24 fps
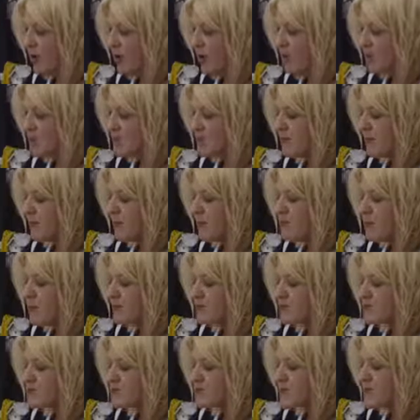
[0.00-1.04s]
hardest part about
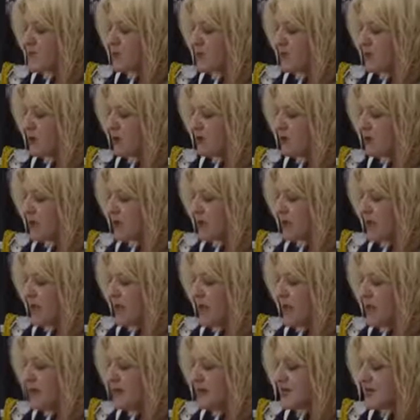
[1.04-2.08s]
machine quilting
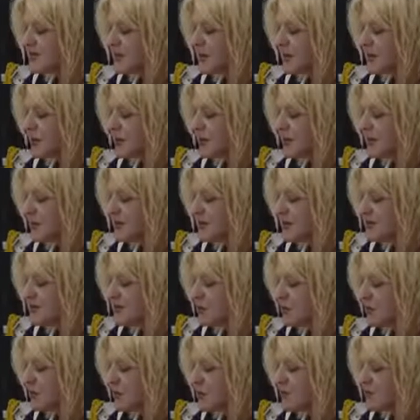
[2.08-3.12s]
is
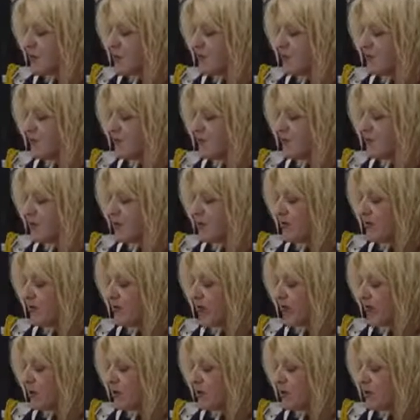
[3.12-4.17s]
figuring
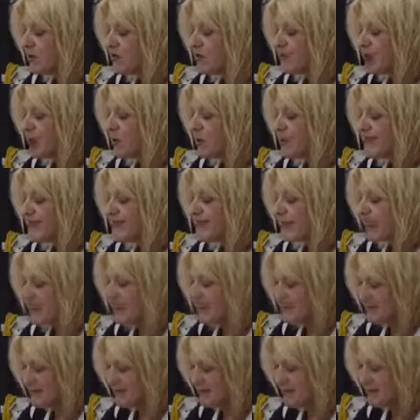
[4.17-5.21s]
out where you're going
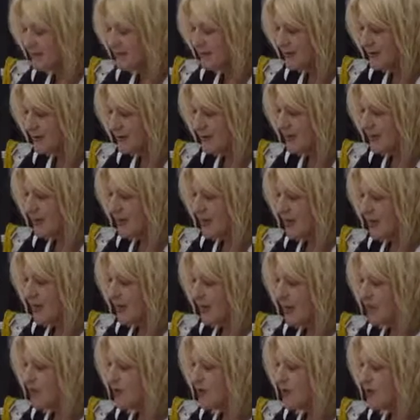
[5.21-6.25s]
next.
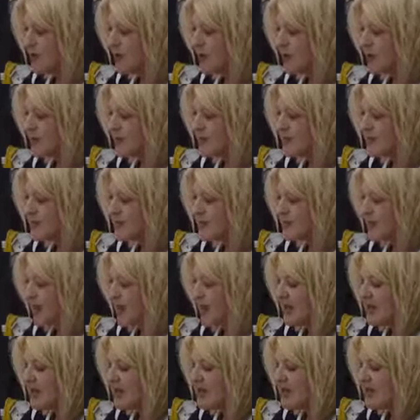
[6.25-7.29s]
If you can get the
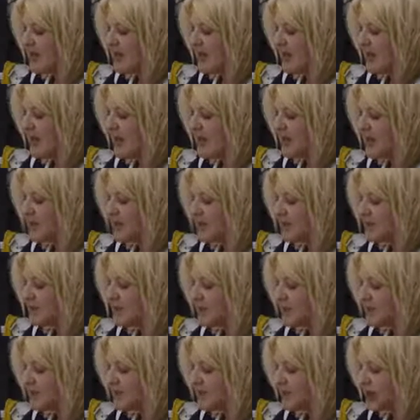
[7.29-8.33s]
design in your head, if you
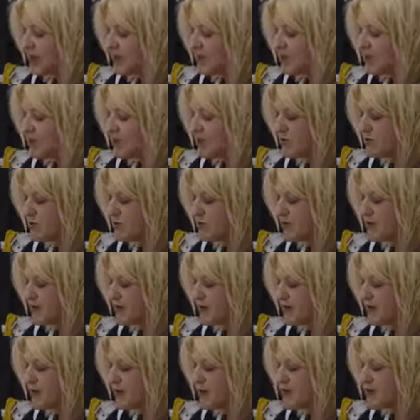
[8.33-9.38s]
can practice your
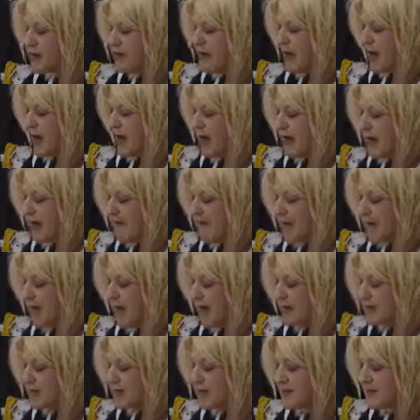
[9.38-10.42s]
designs, and I have
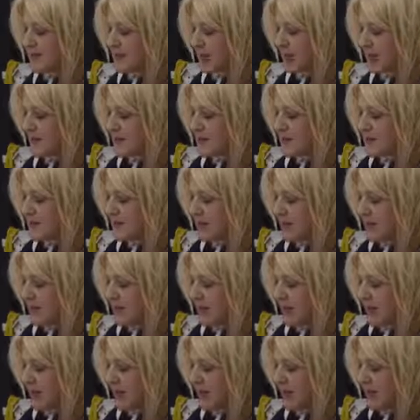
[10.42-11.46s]
lots of designs in the book
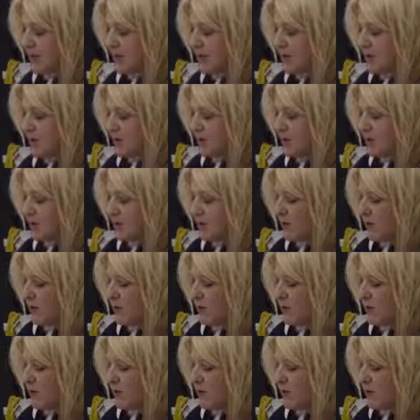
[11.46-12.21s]
that can help you,